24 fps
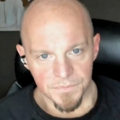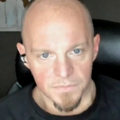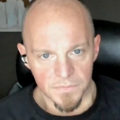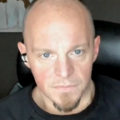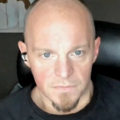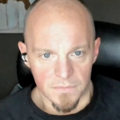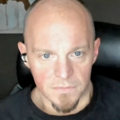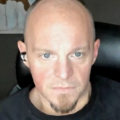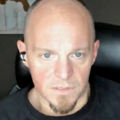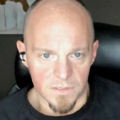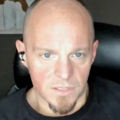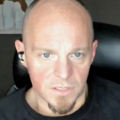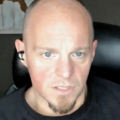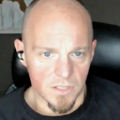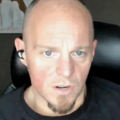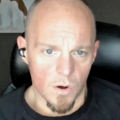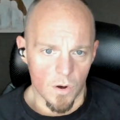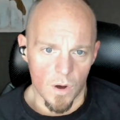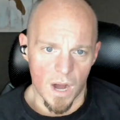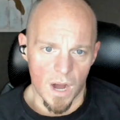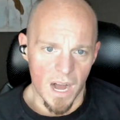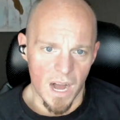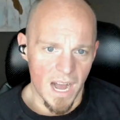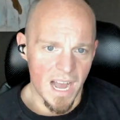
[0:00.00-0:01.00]
So
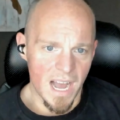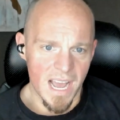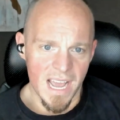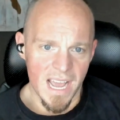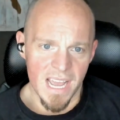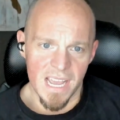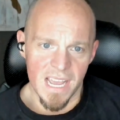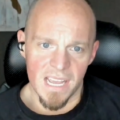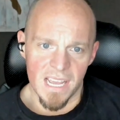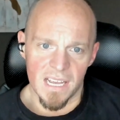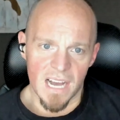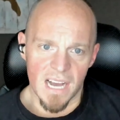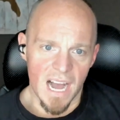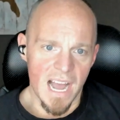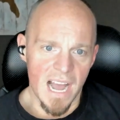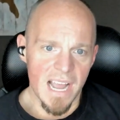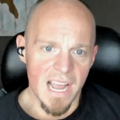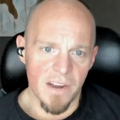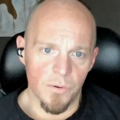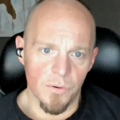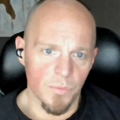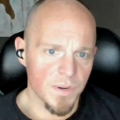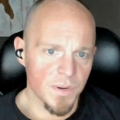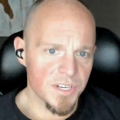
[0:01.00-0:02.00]
I
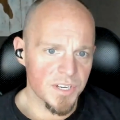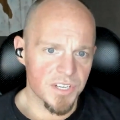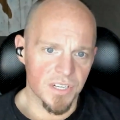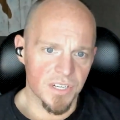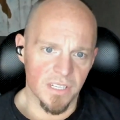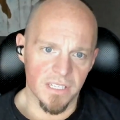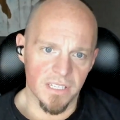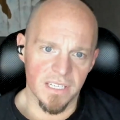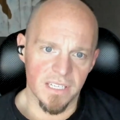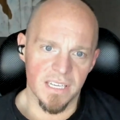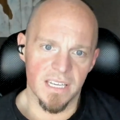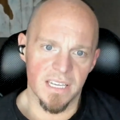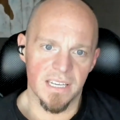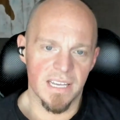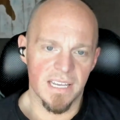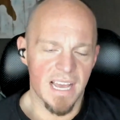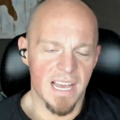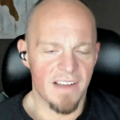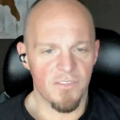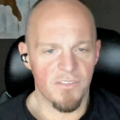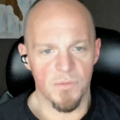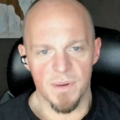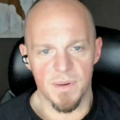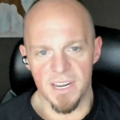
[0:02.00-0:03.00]
originally,
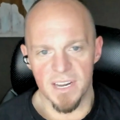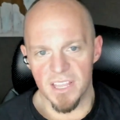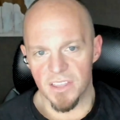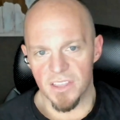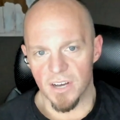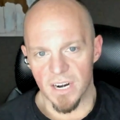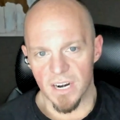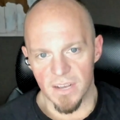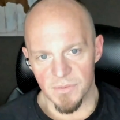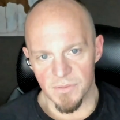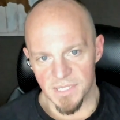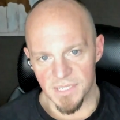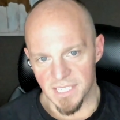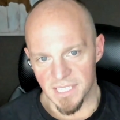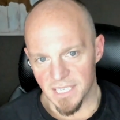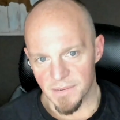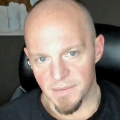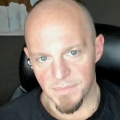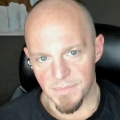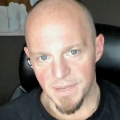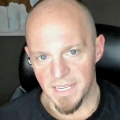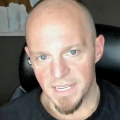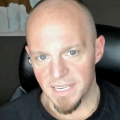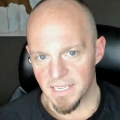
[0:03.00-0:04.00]
everybody thought I was going to
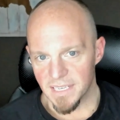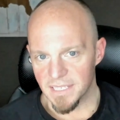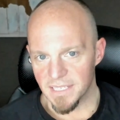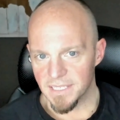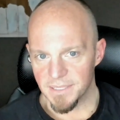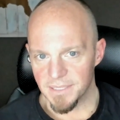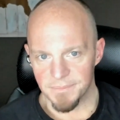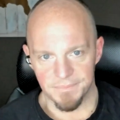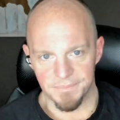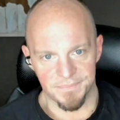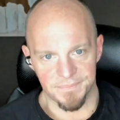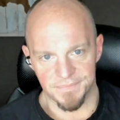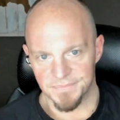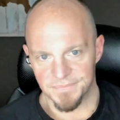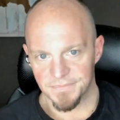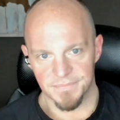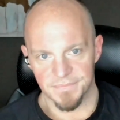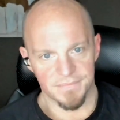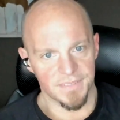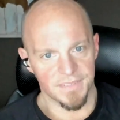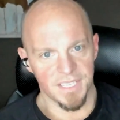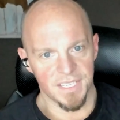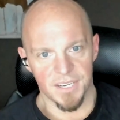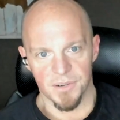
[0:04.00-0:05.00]
be a,
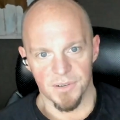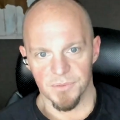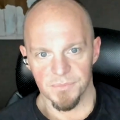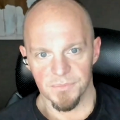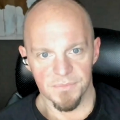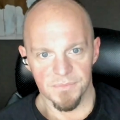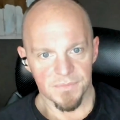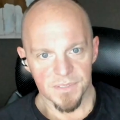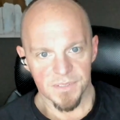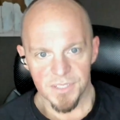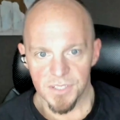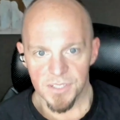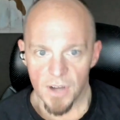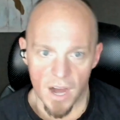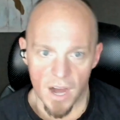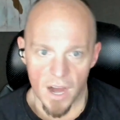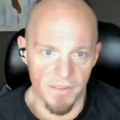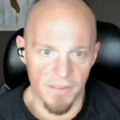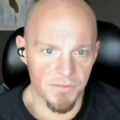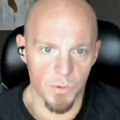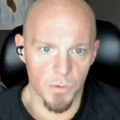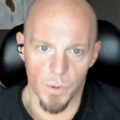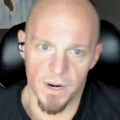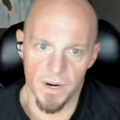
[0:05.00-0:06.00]

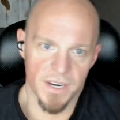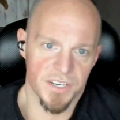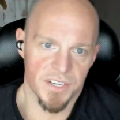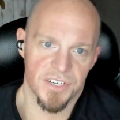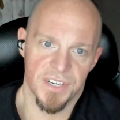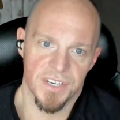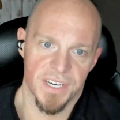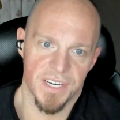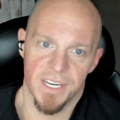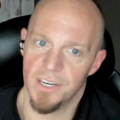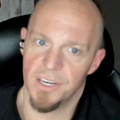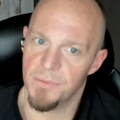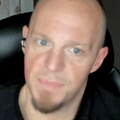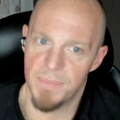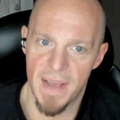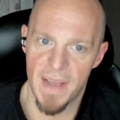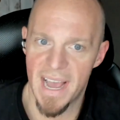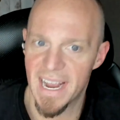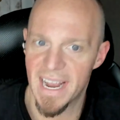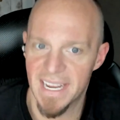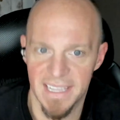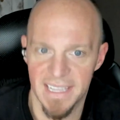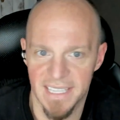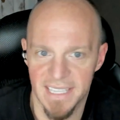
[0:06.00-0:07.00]
software engineer
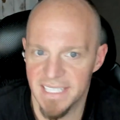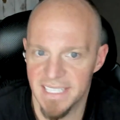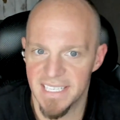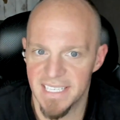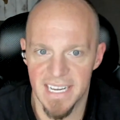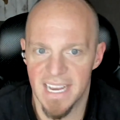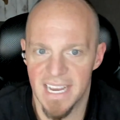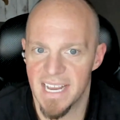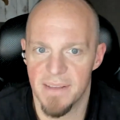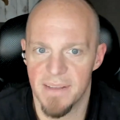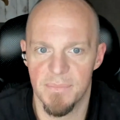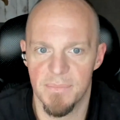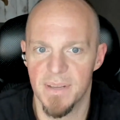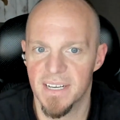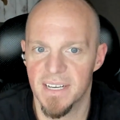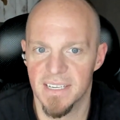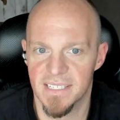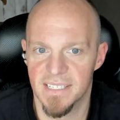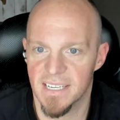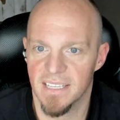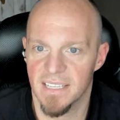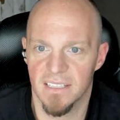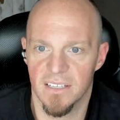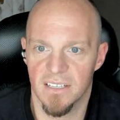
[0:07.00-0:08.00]
back in the day because
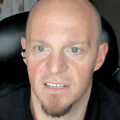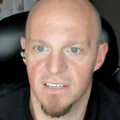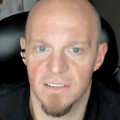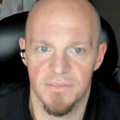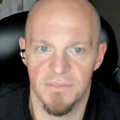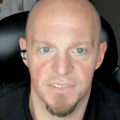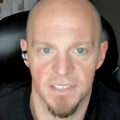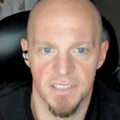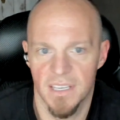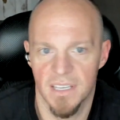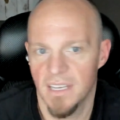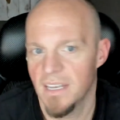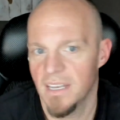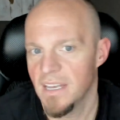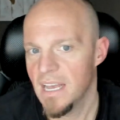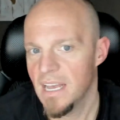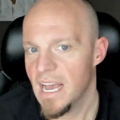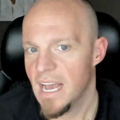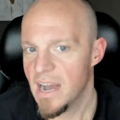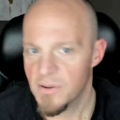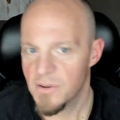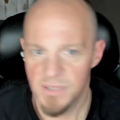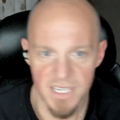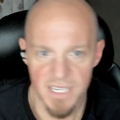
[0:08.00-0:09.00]
I
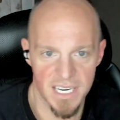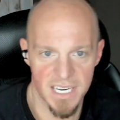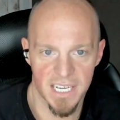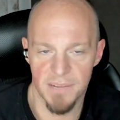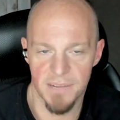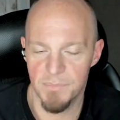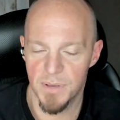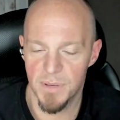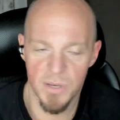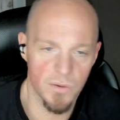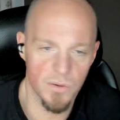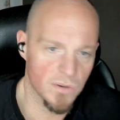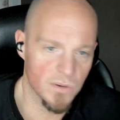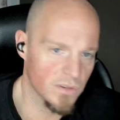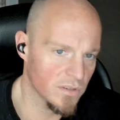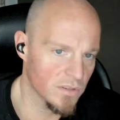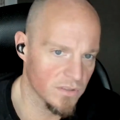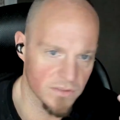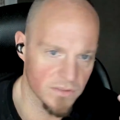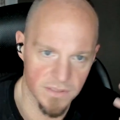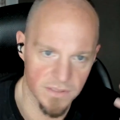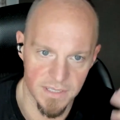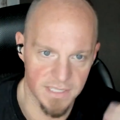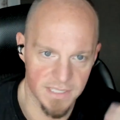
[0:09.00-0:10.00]
was into
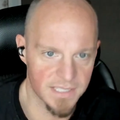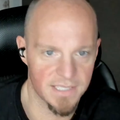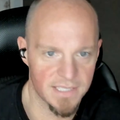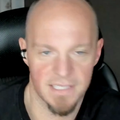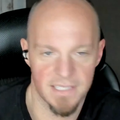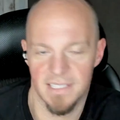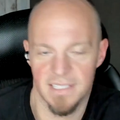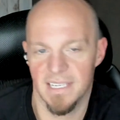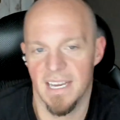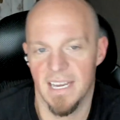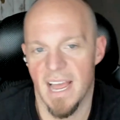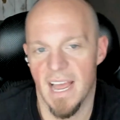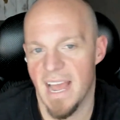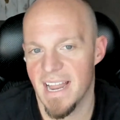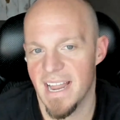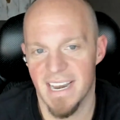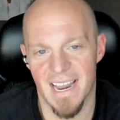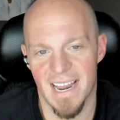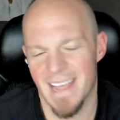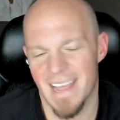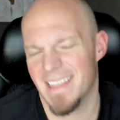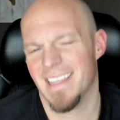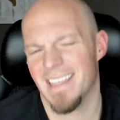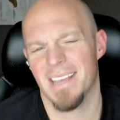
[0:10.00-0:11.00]
computers. Yeah. And
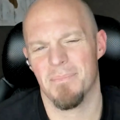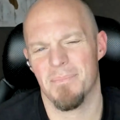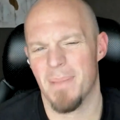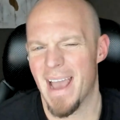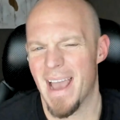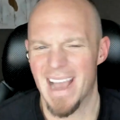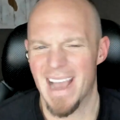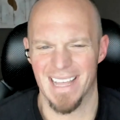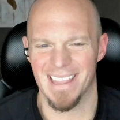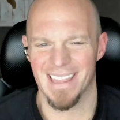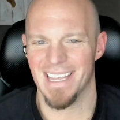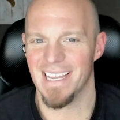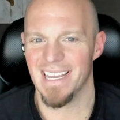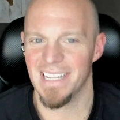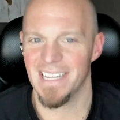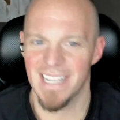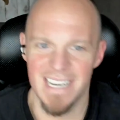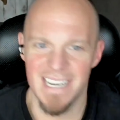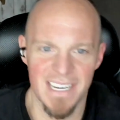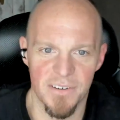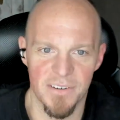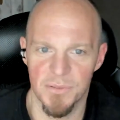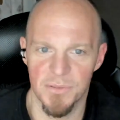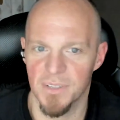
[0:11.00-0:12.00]
I think back then they
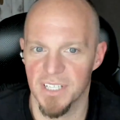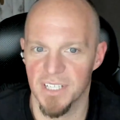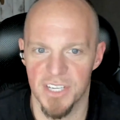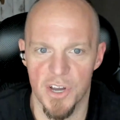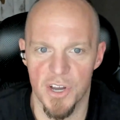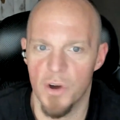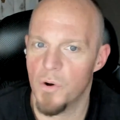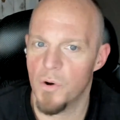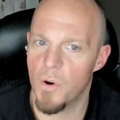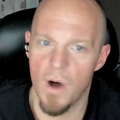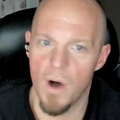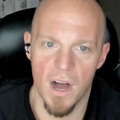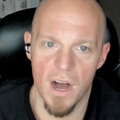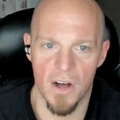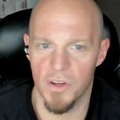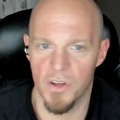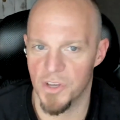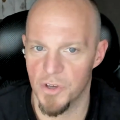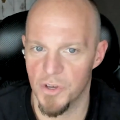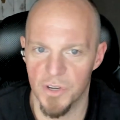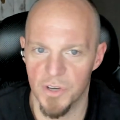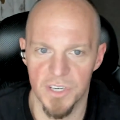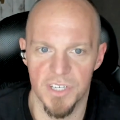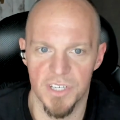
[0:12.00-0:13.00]
didn't really know all
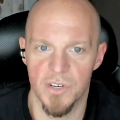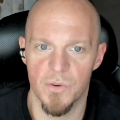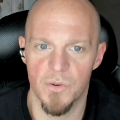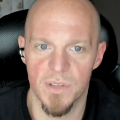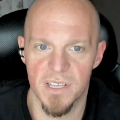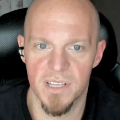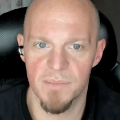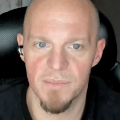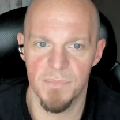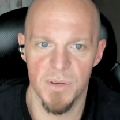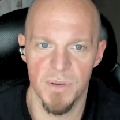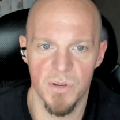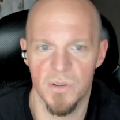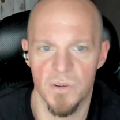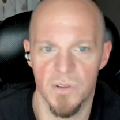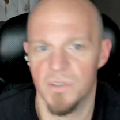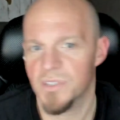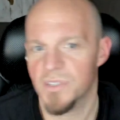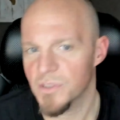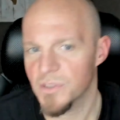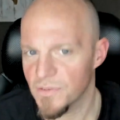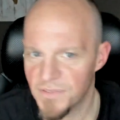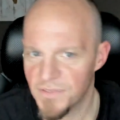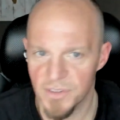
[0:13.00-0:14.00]
you could do with computers.
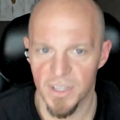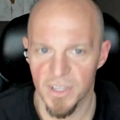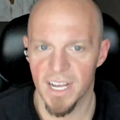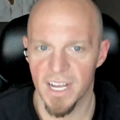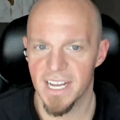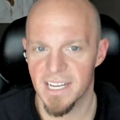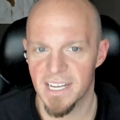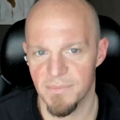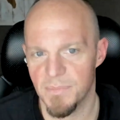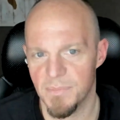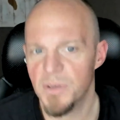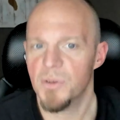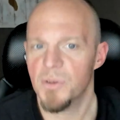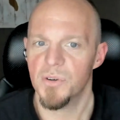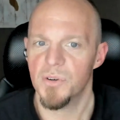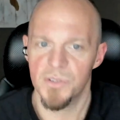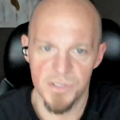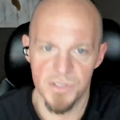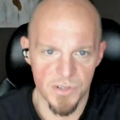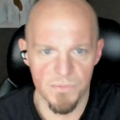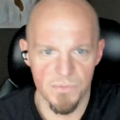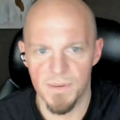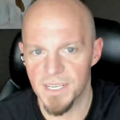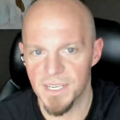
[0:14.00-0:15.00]
So if you like computers,
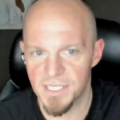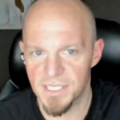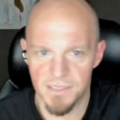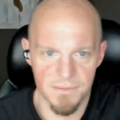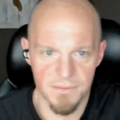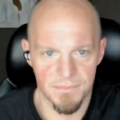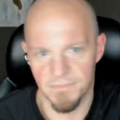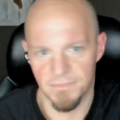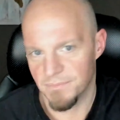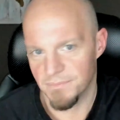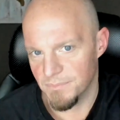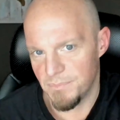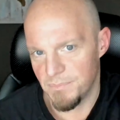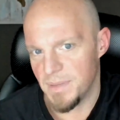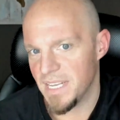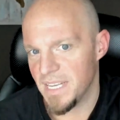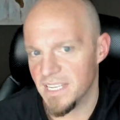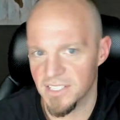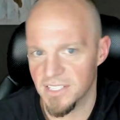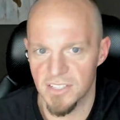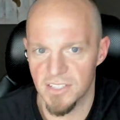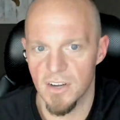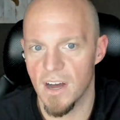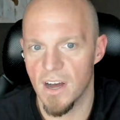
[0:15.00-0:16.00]
you must be a
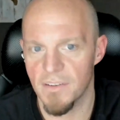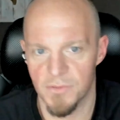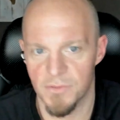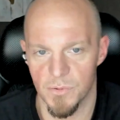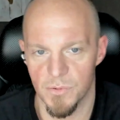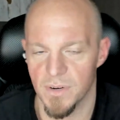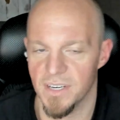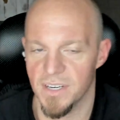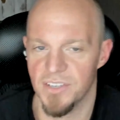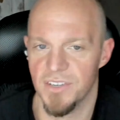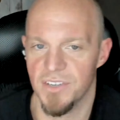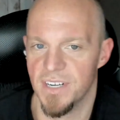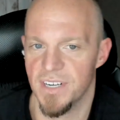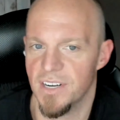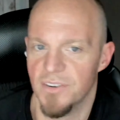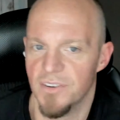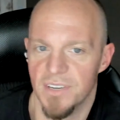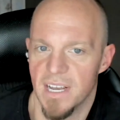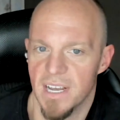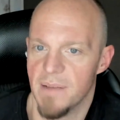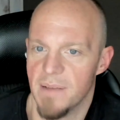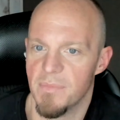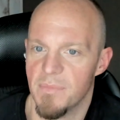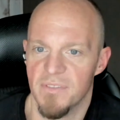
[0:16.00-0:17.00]
software engineer
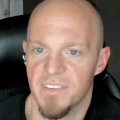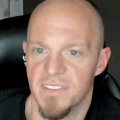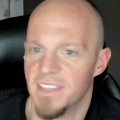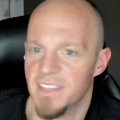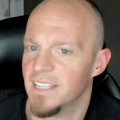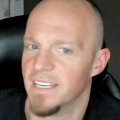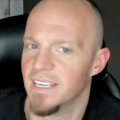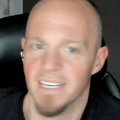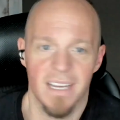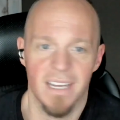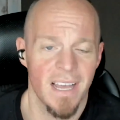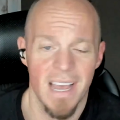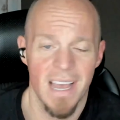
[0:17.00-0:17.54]
type of a thing.